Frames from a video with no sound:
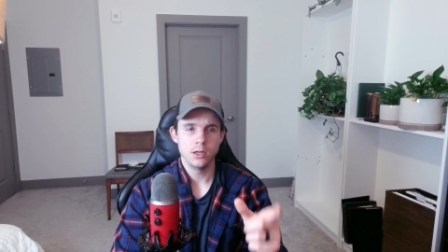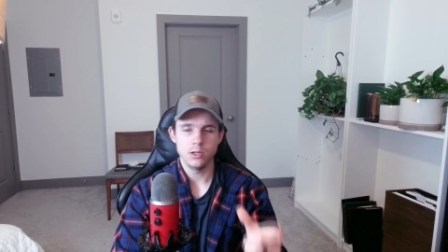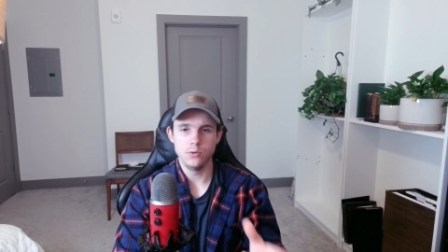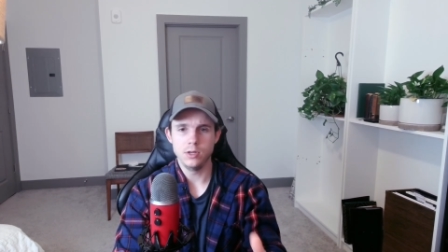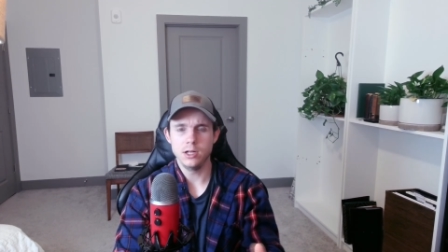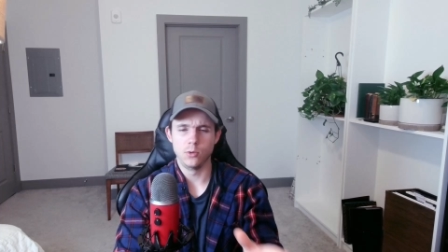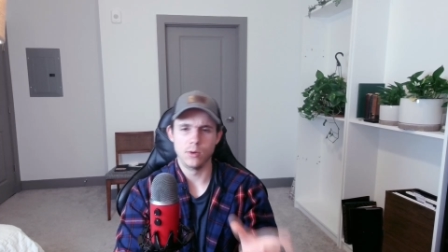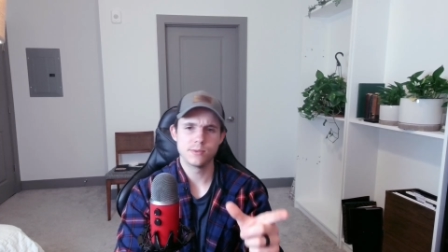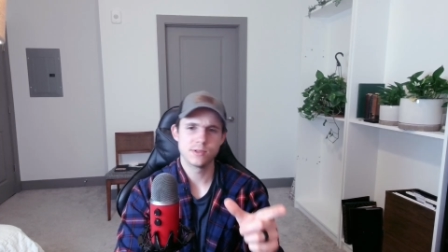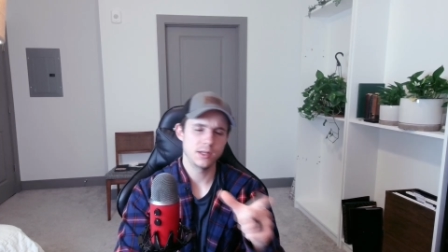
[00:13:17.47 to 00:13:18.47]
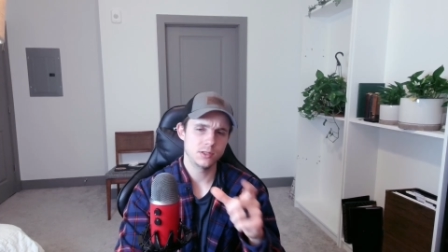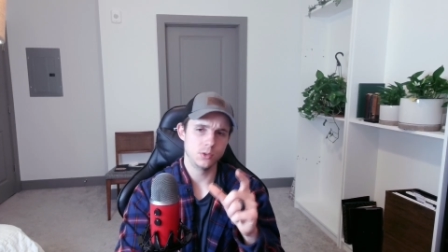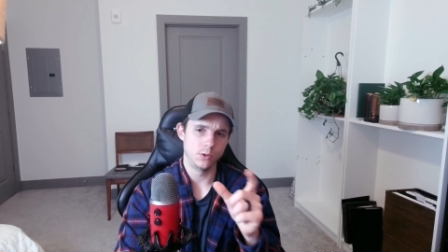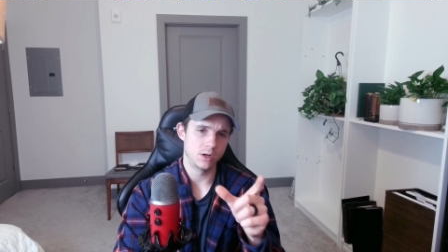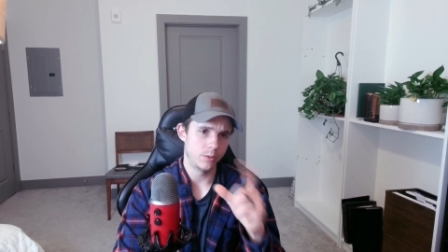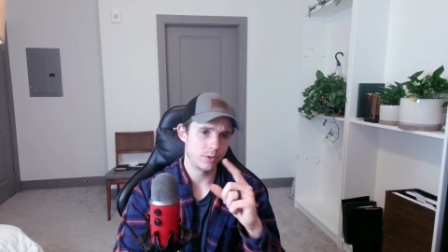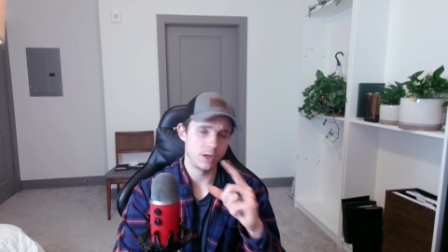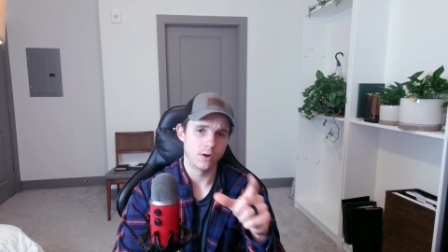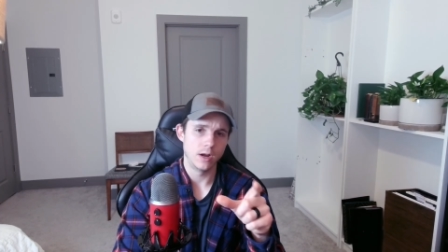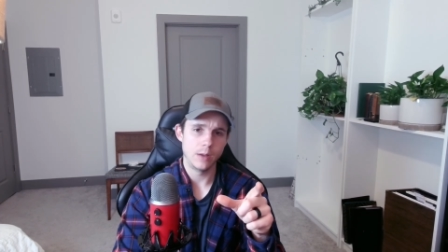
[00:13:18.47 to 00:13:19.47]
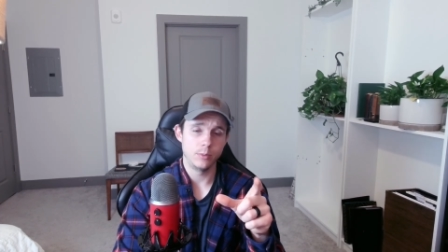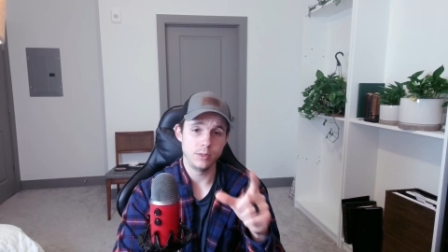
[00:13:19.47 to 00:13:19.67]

you need a website to accompany your app,